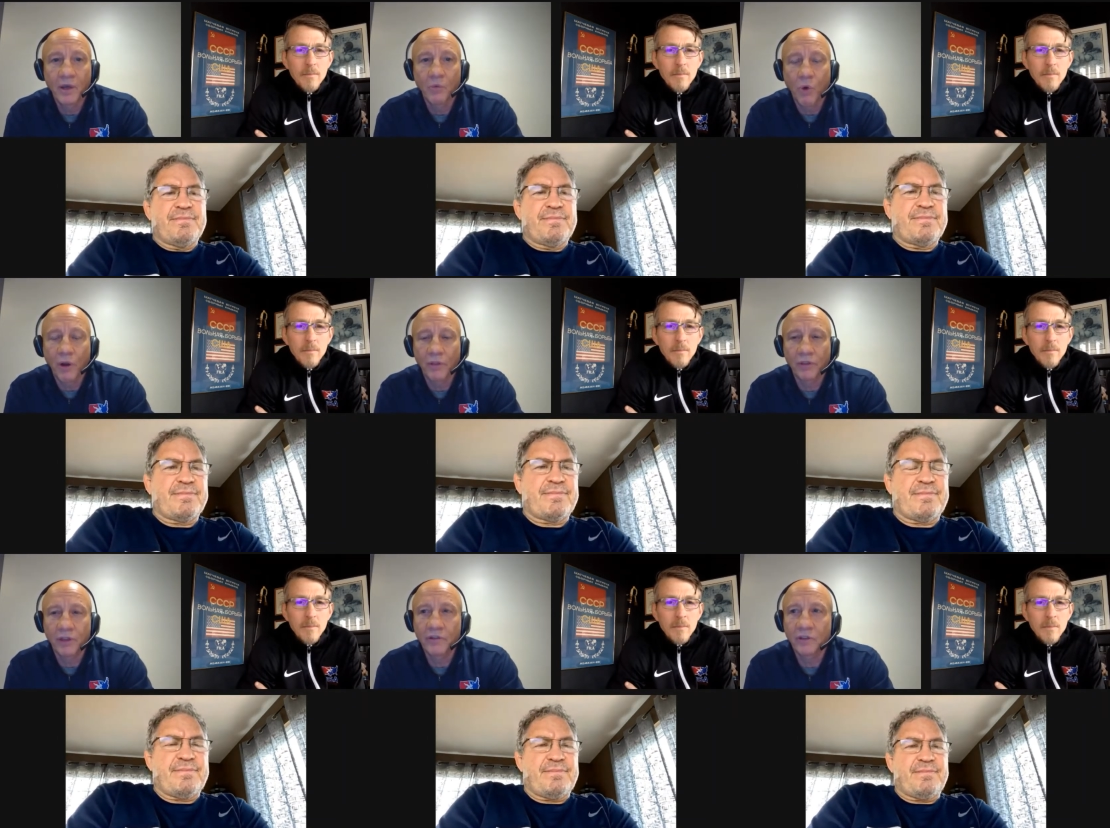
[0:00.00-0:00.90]
Speaker 1: And one of the
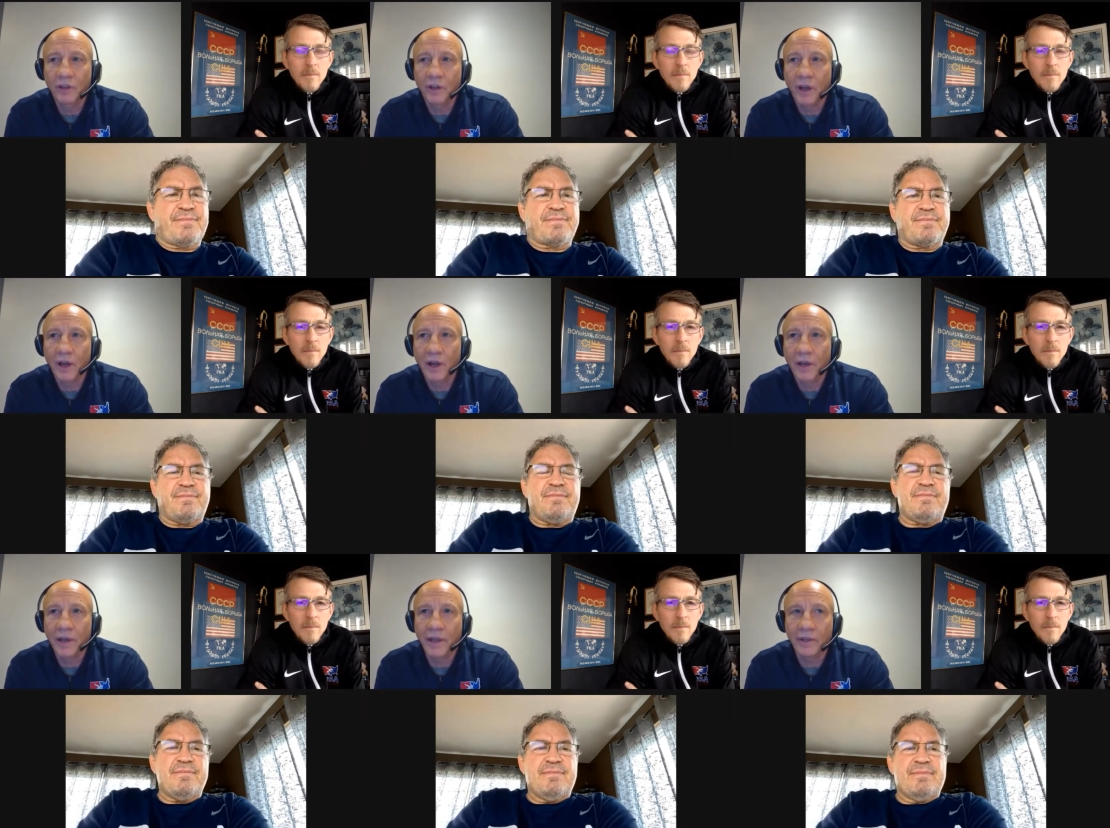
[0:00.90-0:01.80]
things that
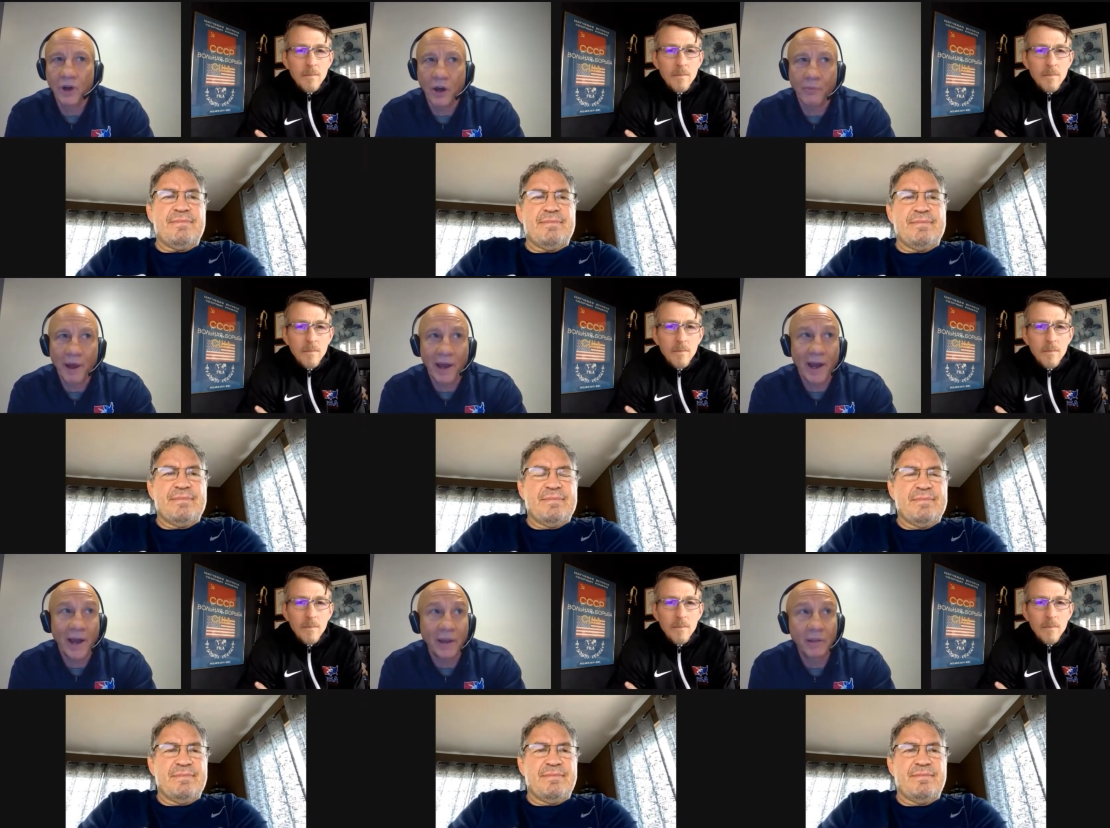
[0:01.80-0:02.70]
it, uh, it caught my
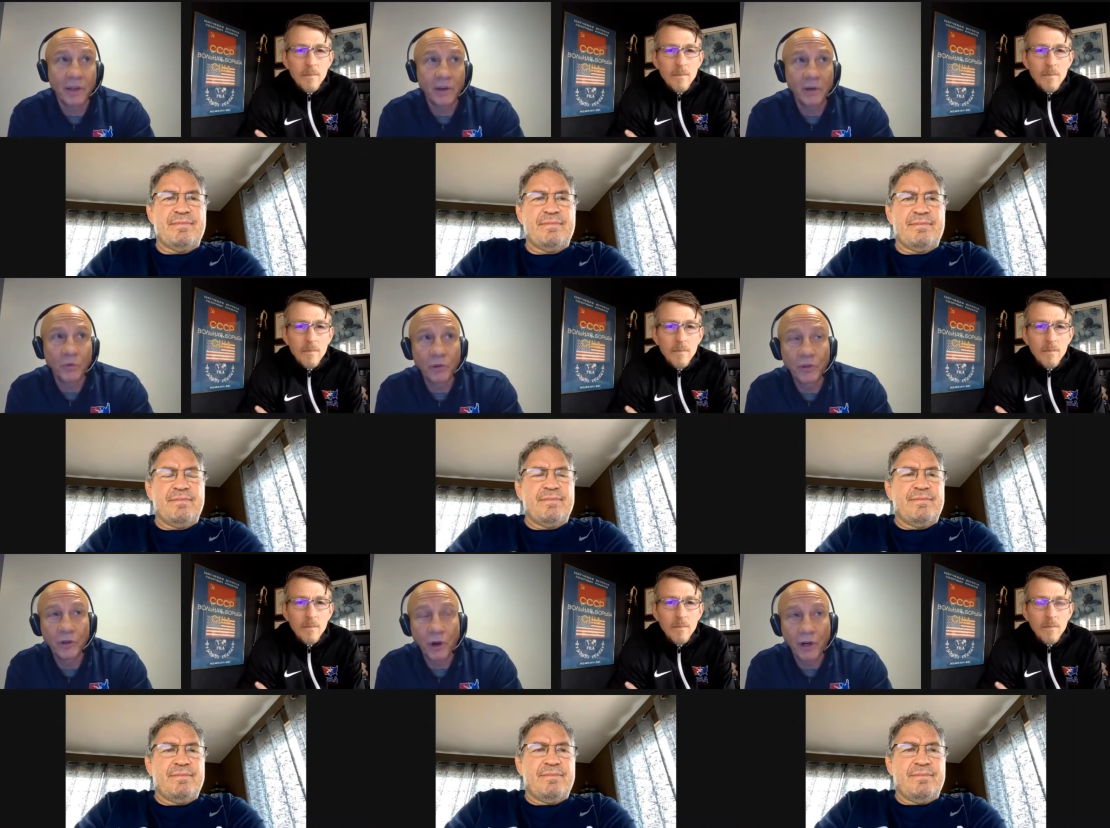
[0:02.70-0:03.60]
eye that
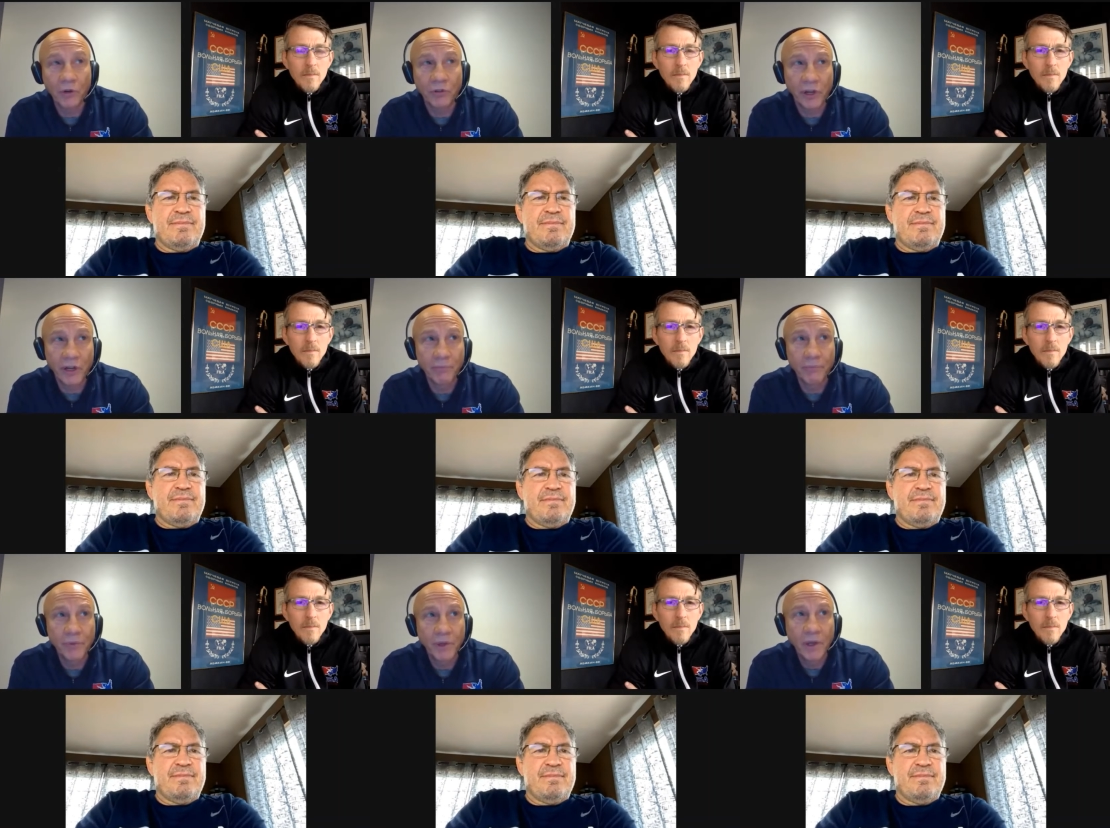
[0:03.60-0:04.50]
the Greco team
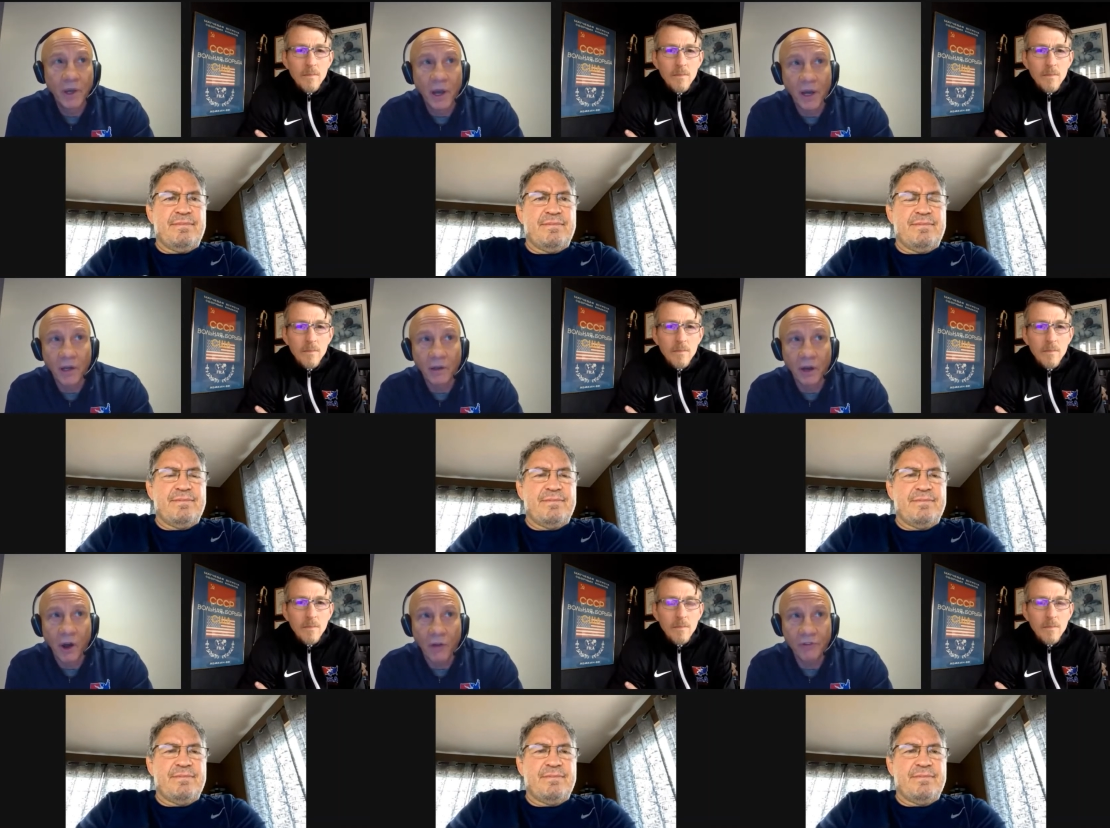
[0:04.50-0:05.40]
uh,
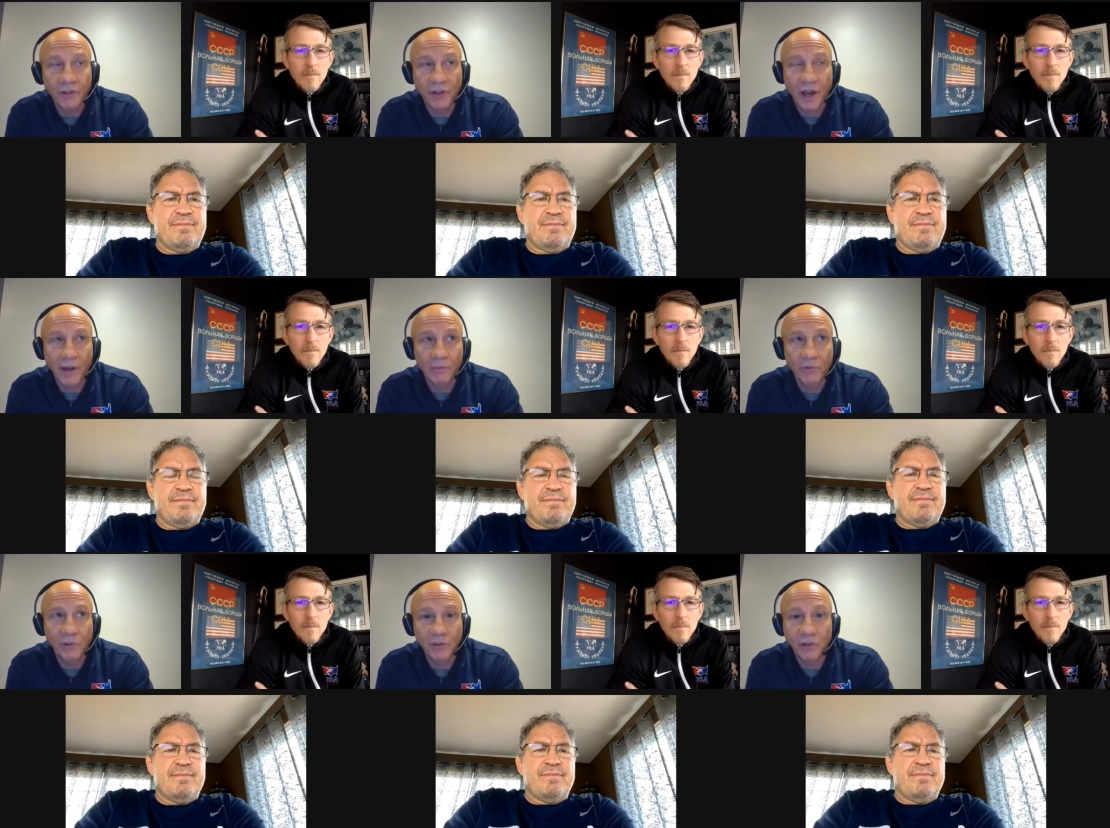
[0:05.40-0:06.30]

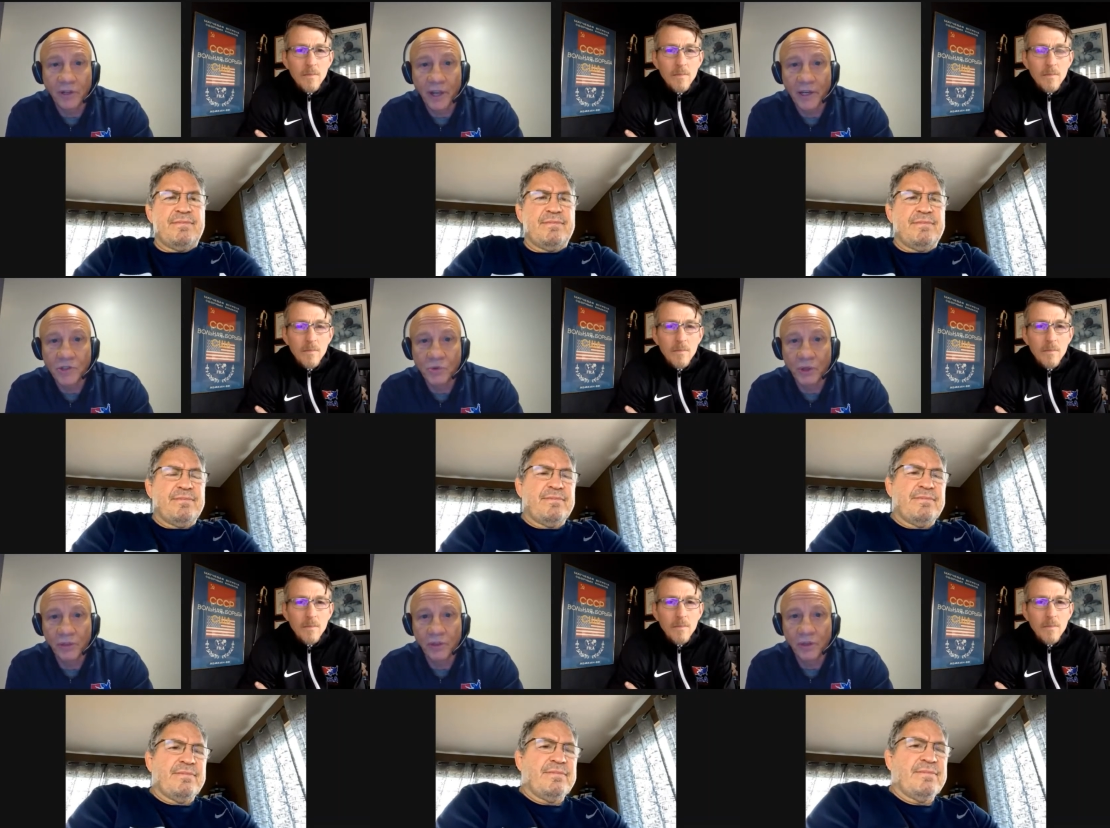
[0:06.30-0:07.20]
oftentimes is engaged
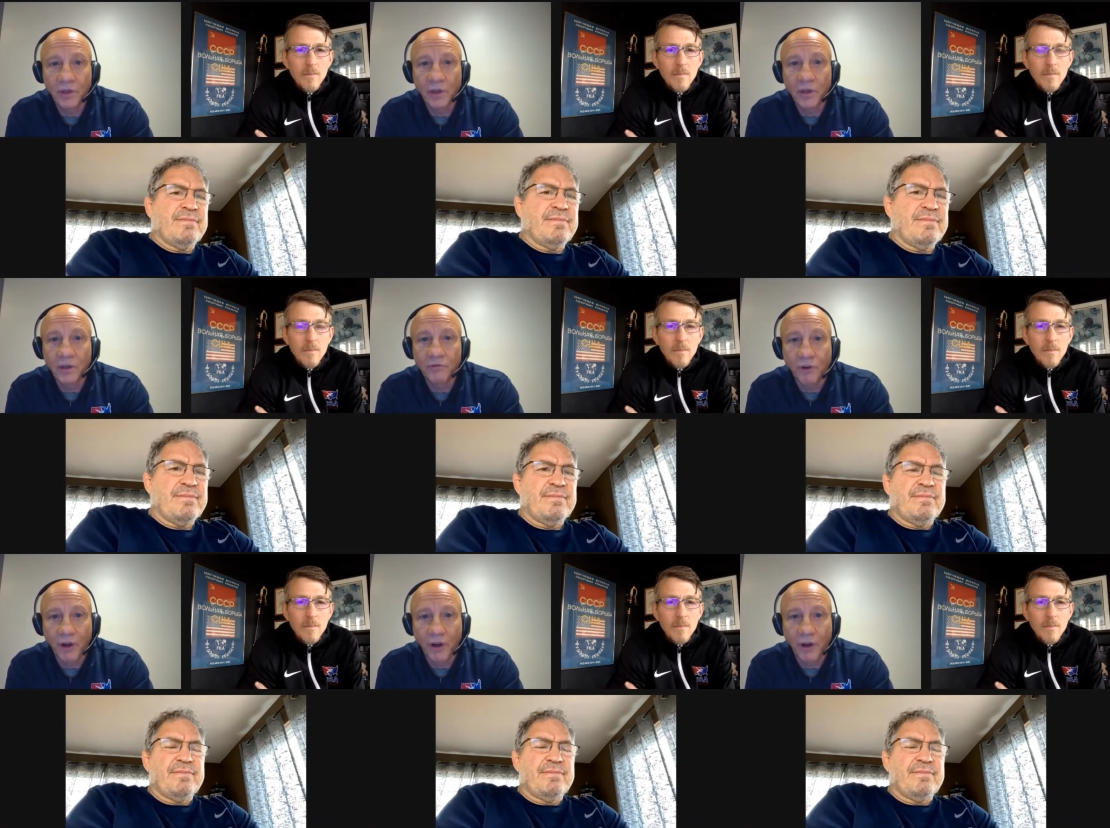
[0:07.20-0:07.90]
with fun